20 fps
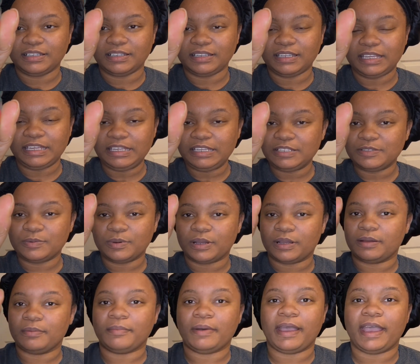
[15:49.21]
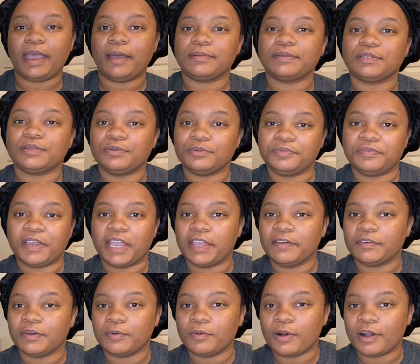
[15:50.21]
These were my absolute
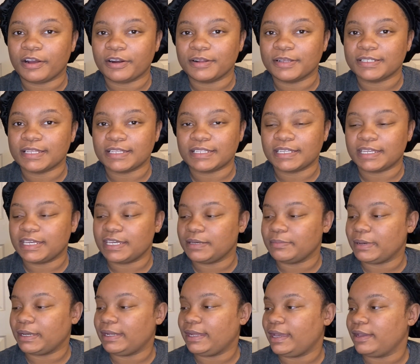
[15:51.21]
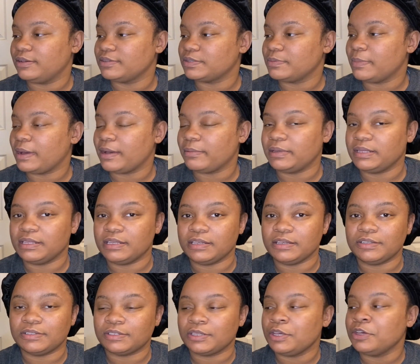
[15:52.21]
favorite waters as a kid. My dad used to buy me
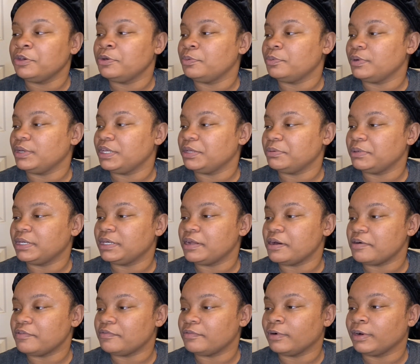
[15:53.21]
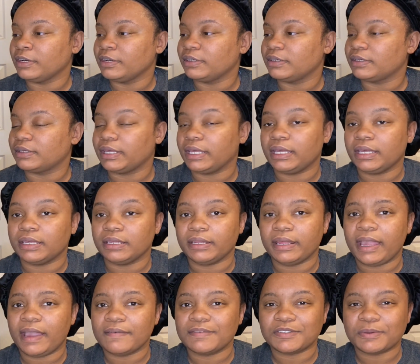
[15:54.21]
these when he would get off work, and they
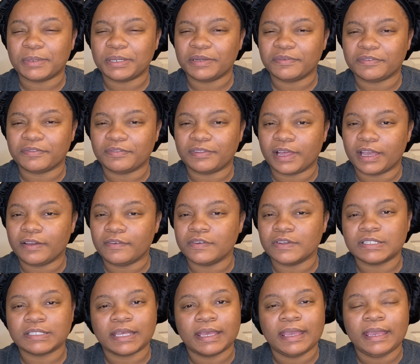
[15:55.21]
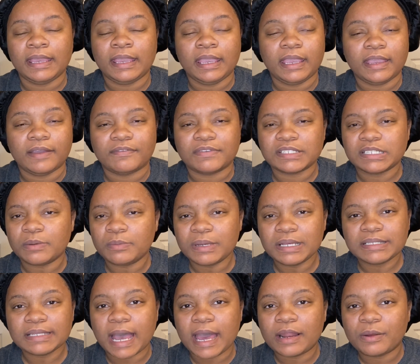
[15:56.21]
have so many different flavors. And for some
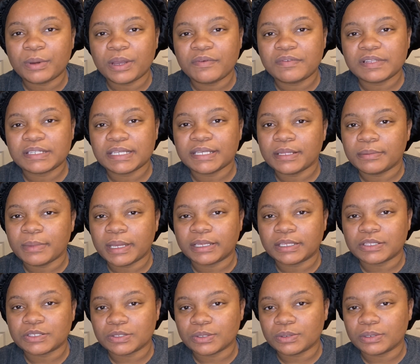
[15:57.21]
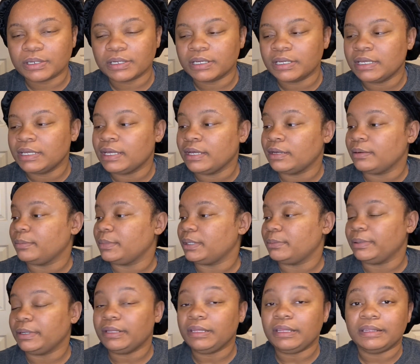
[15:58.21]
reason, I don't ever see them at the store, but
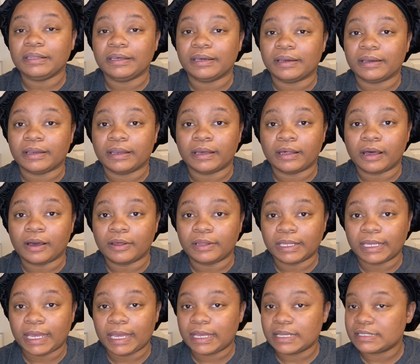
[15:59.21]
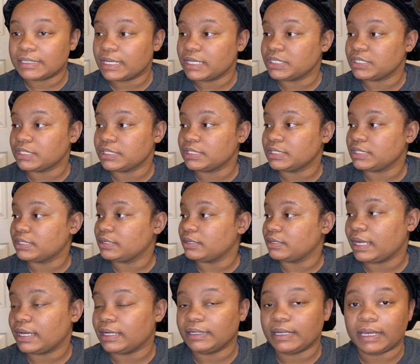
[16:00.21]
apparently they're at all the gas stations, and they're
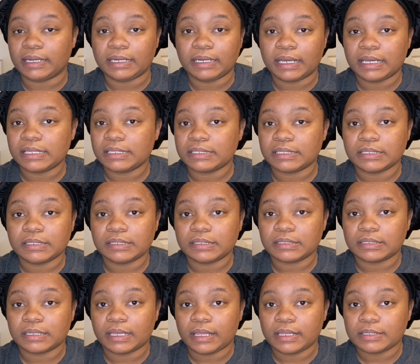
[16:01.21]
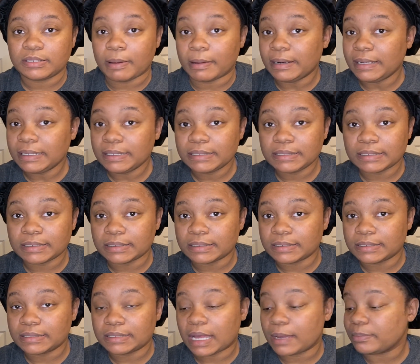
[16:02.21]
99 cents. So I need to
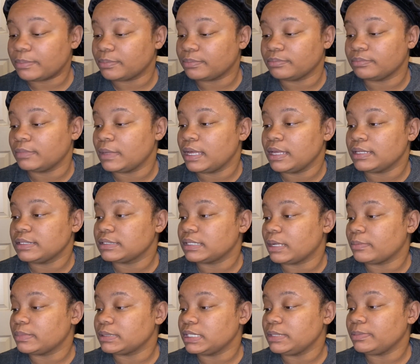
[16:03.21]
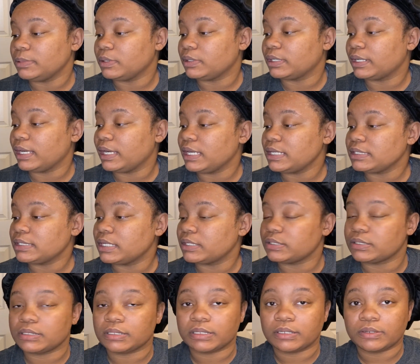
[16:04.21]
stop stop sleeping on the gas
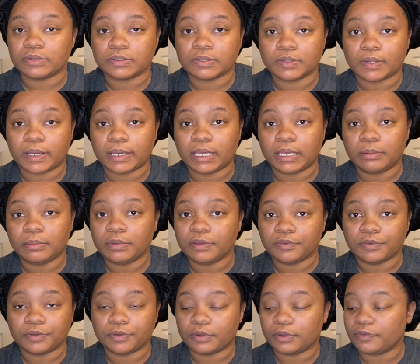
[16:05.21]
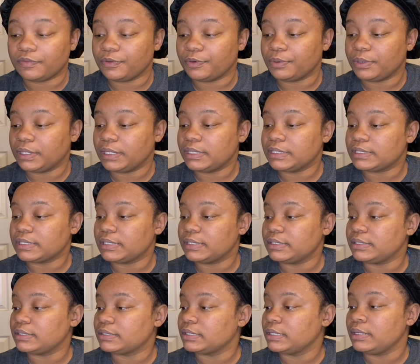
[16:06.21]
station and start giving me a few of these,
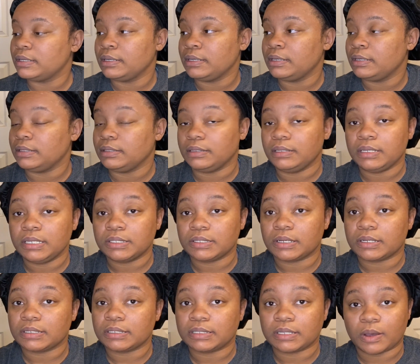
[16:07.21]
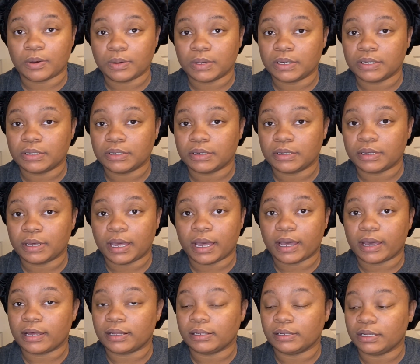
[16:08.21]
because these are so good.
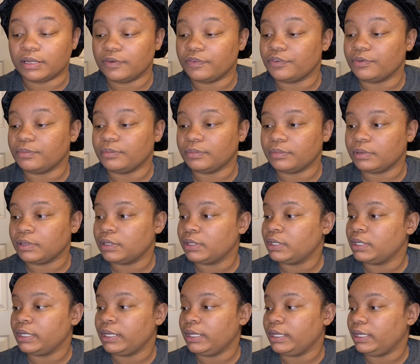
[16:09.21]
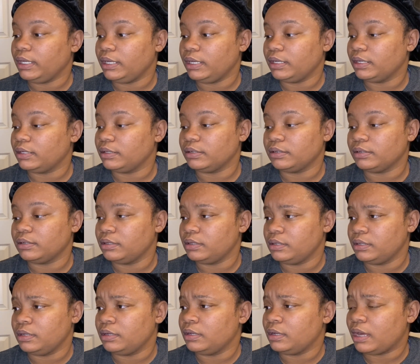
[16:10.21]
I love them. And
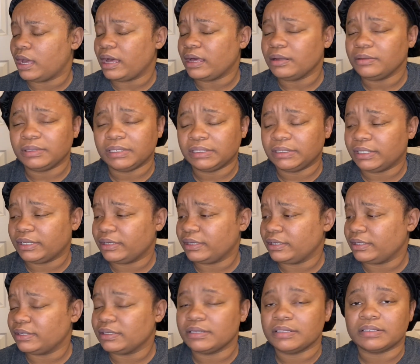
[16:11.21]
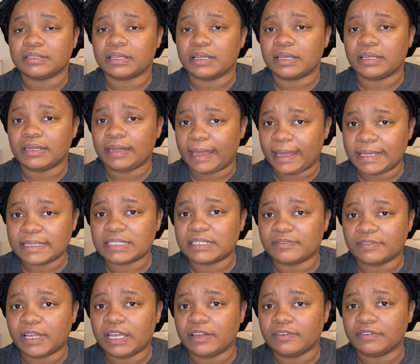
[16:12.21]
I don't think there is a nasty
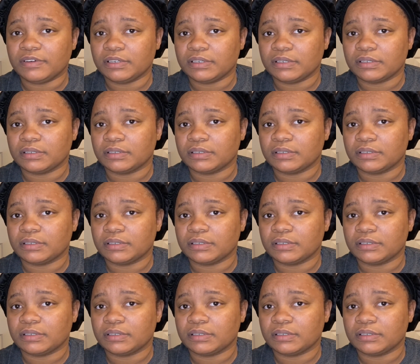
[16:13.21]
flavor.